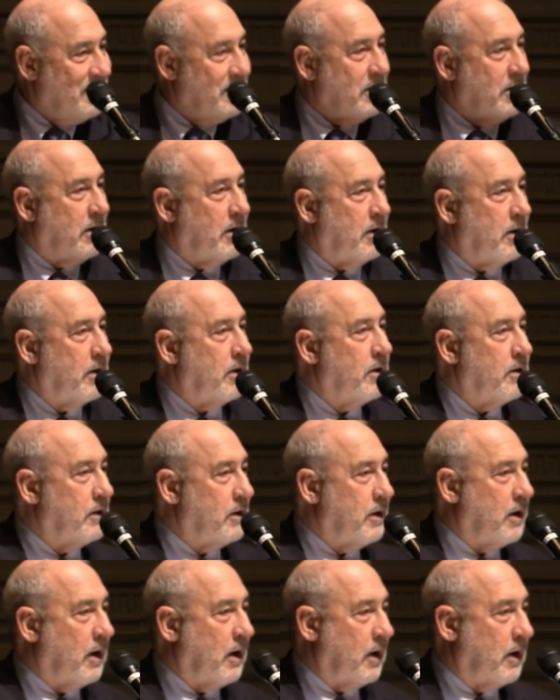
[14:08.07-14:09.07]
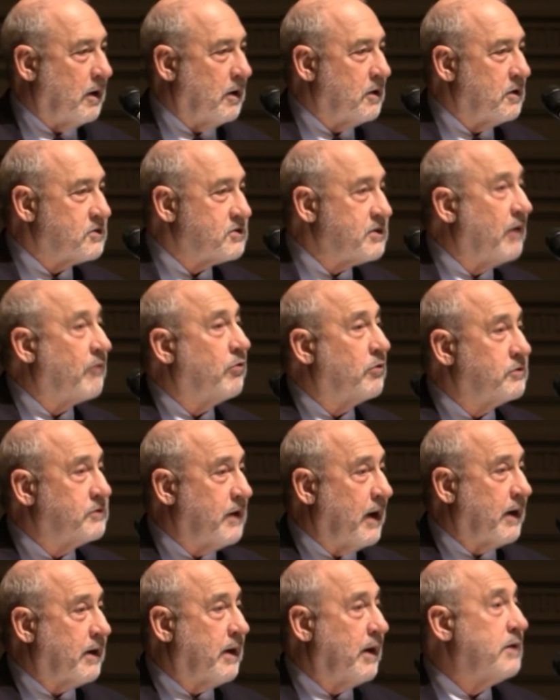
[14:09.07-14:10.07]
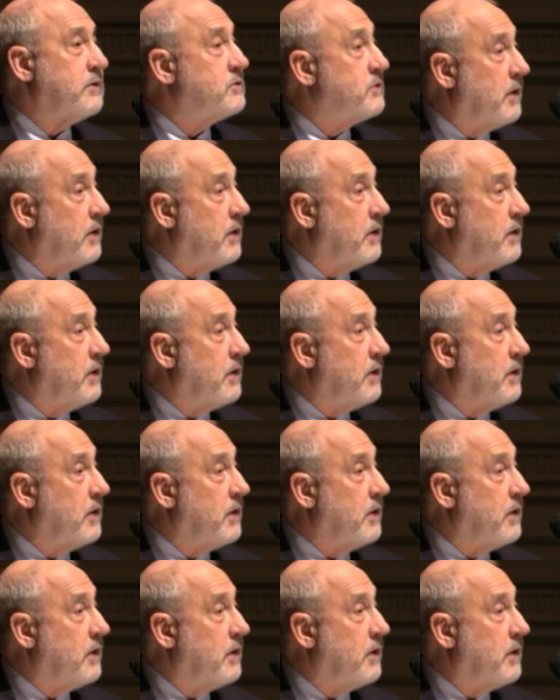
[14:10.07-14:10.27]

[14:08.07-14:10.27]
uh, uh, several decades.